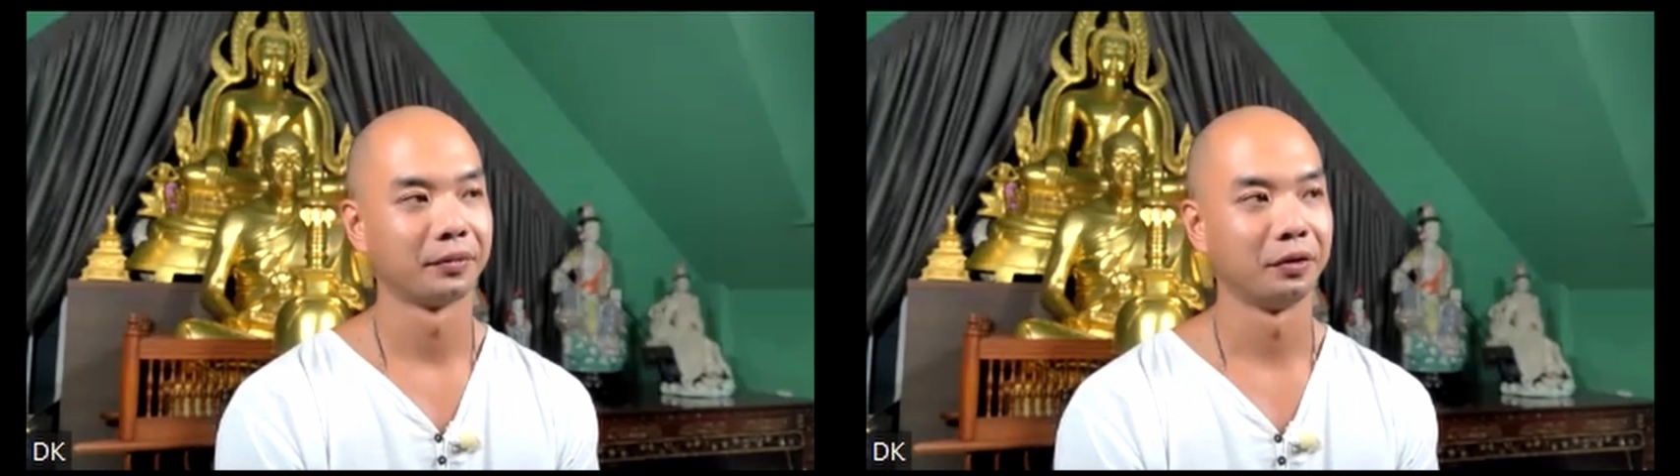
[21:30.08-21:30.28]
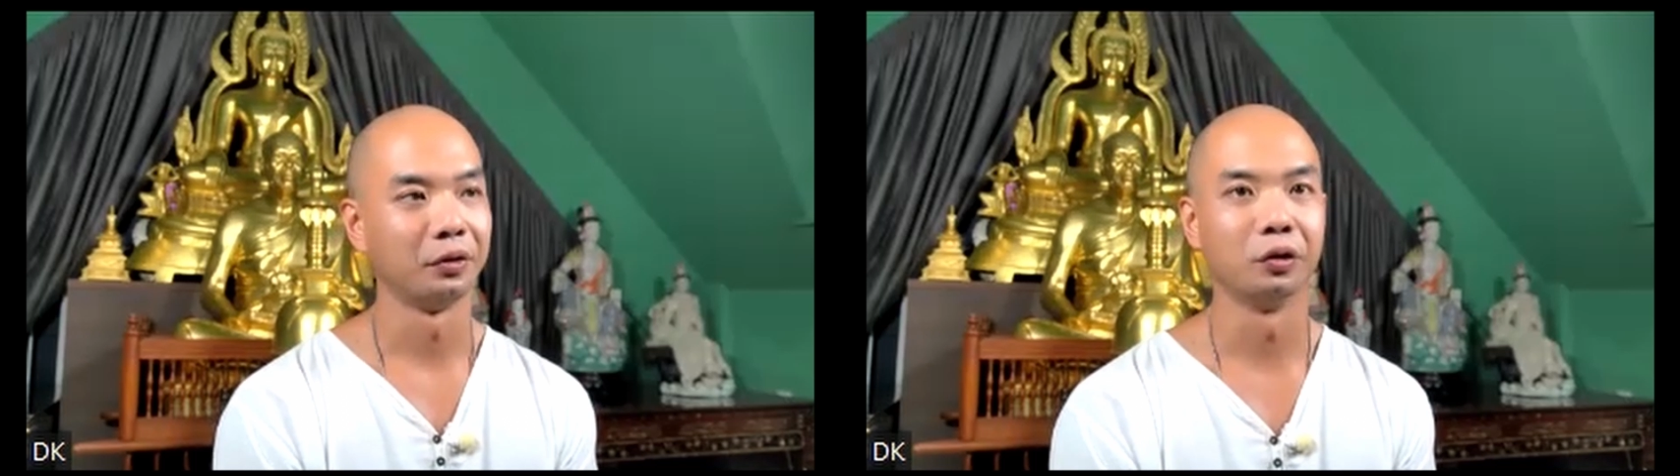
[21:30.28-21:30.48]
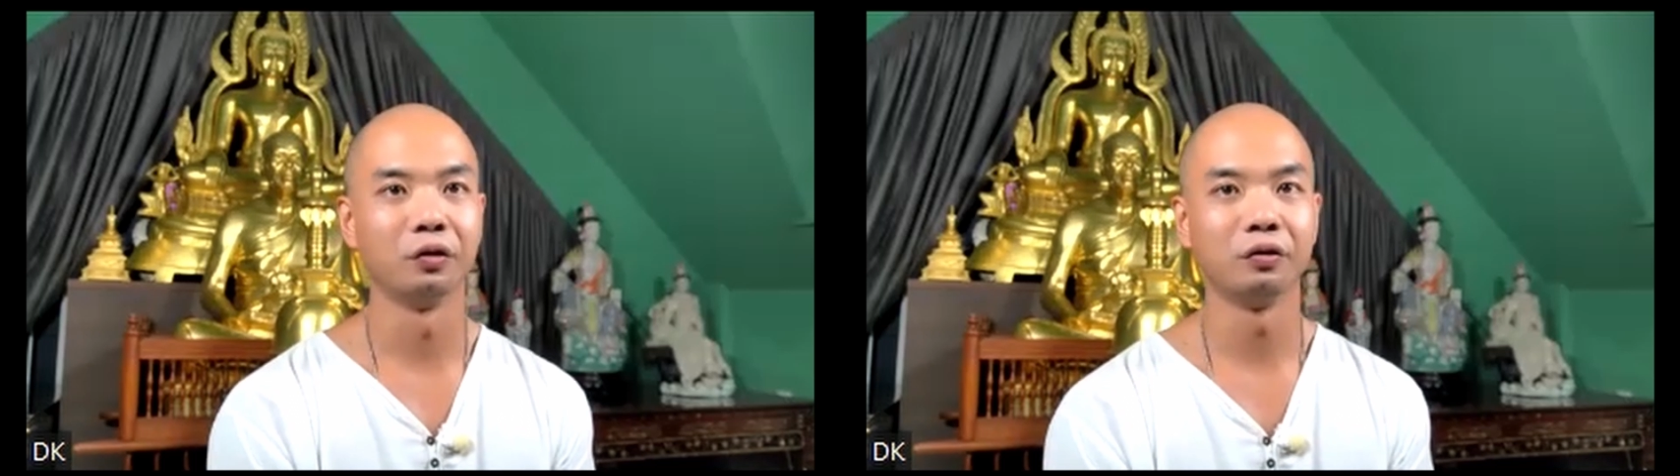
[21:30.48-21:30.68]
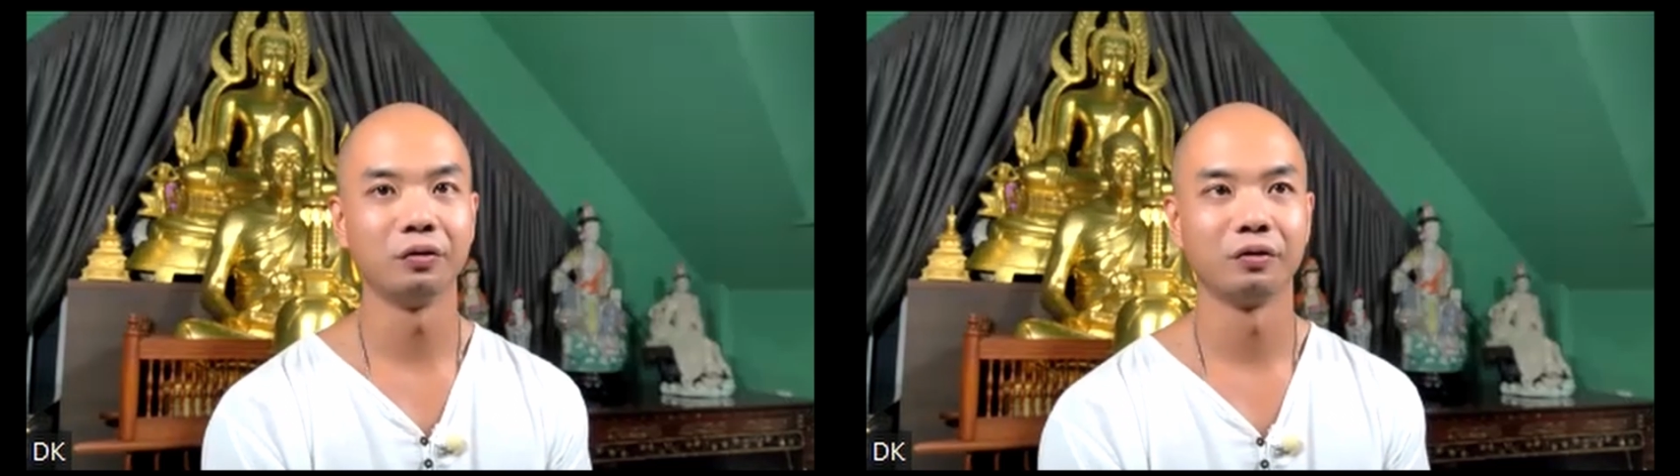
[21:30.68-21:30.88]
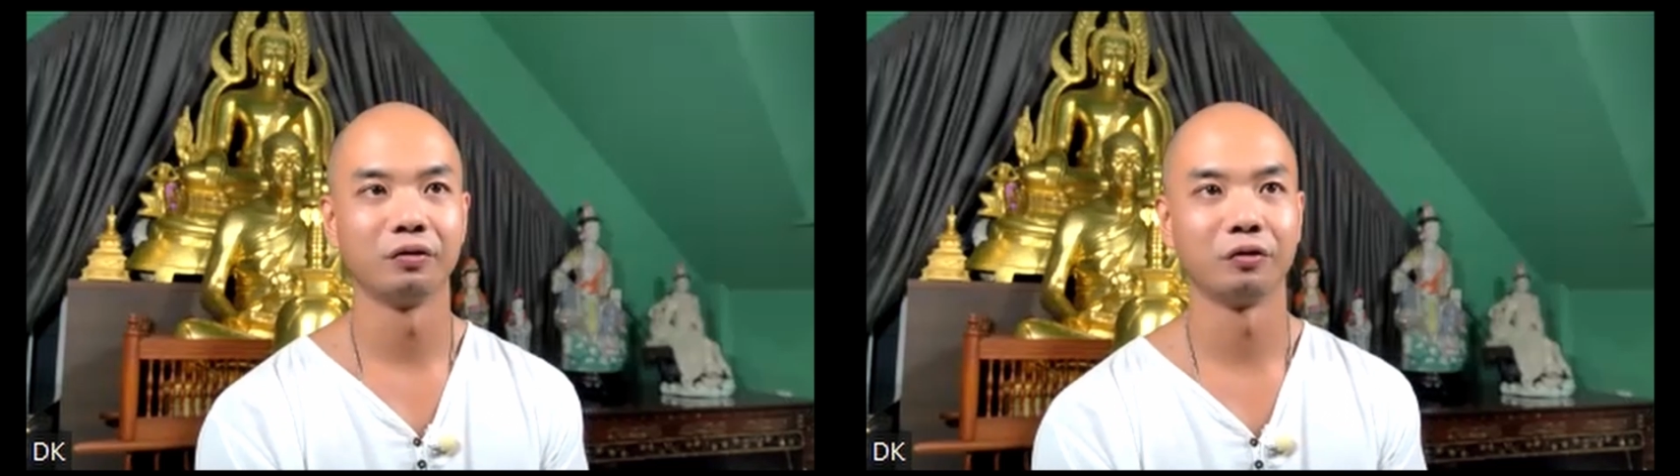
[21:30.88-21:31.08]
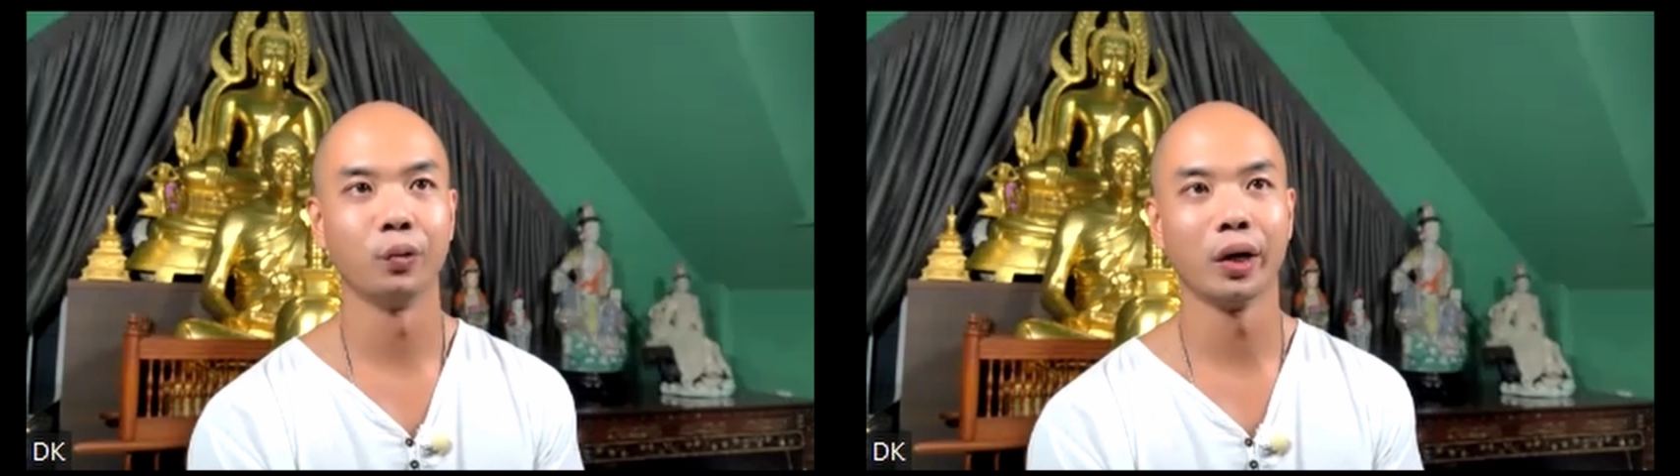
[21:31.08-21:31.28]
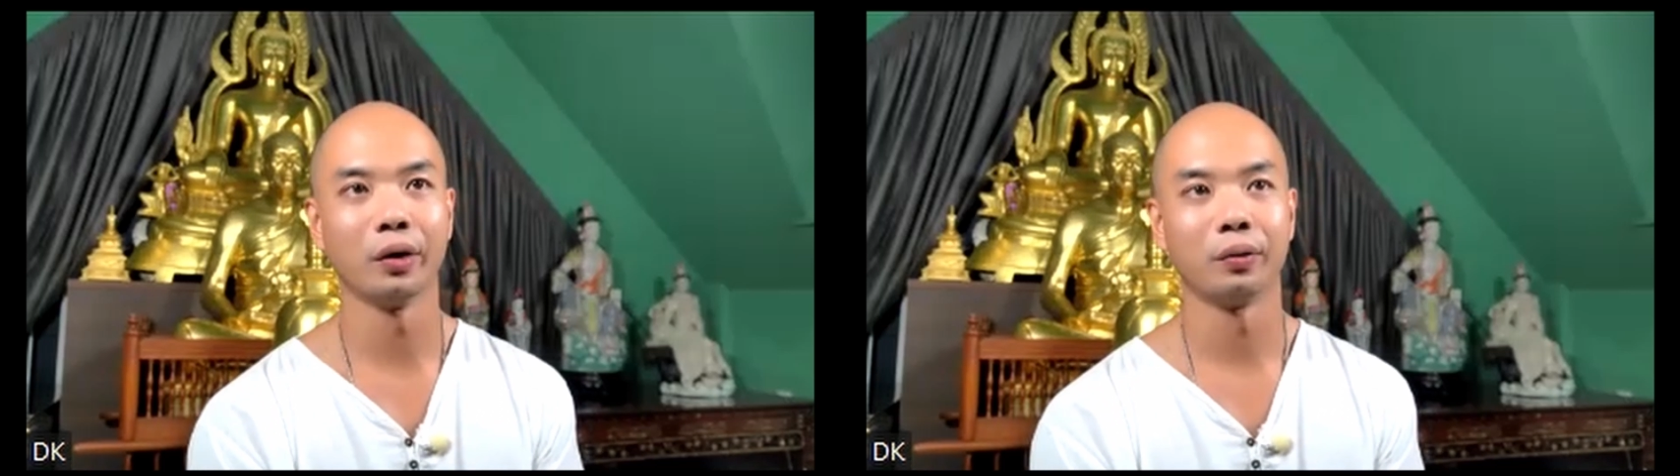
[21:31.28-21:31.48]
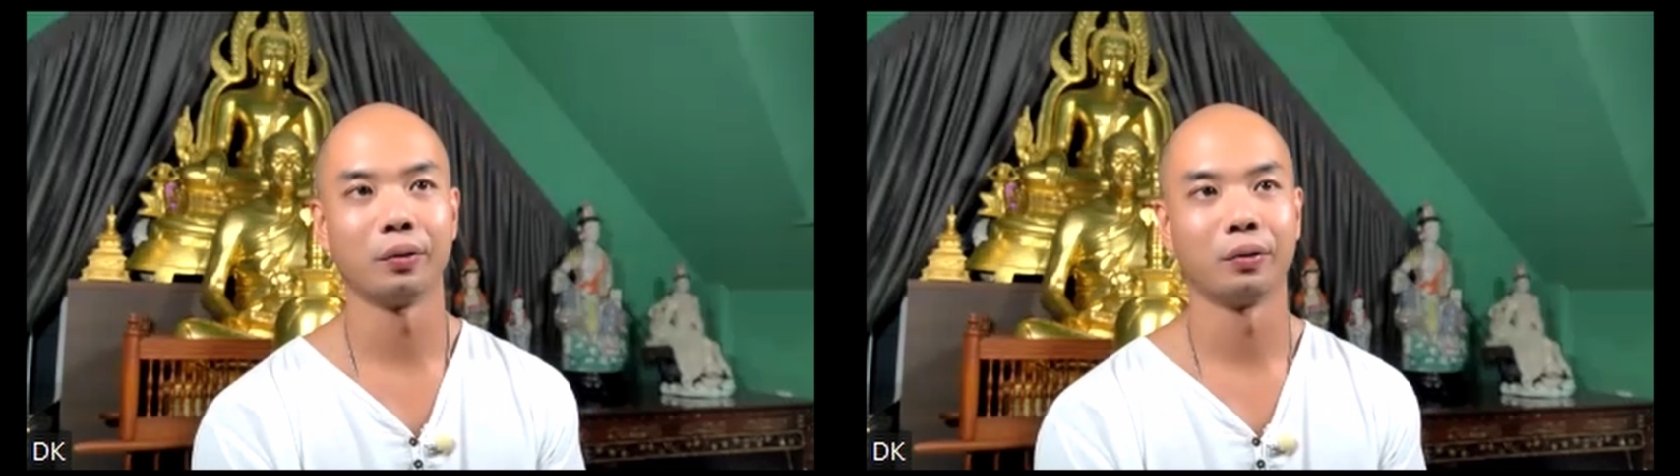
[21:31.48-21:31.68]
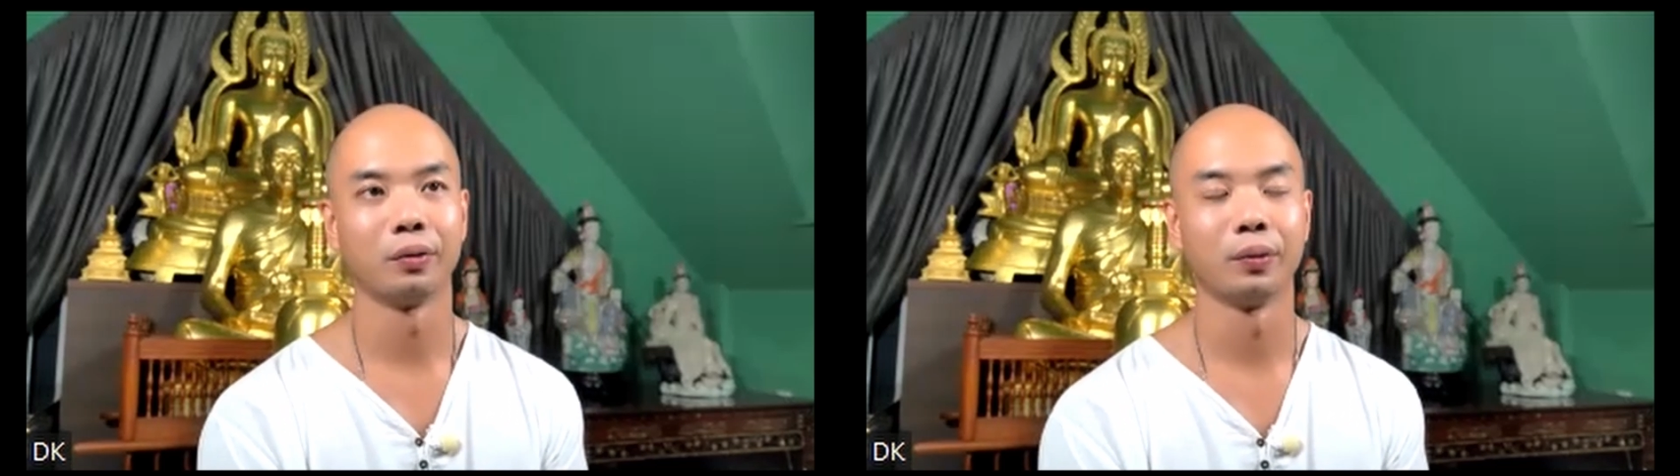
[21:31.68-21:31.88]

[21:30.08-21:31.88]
You know full well